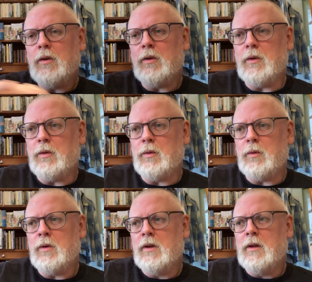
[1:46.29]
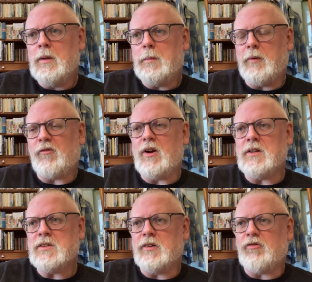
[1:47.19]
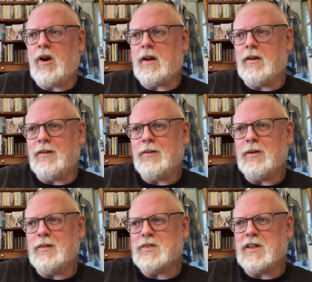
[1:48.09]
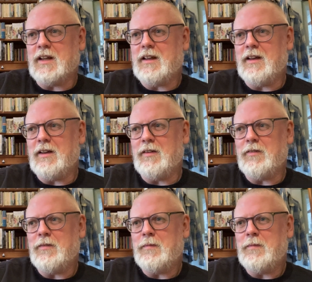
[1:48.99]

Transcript: who befriends a dragon who lives in a cave.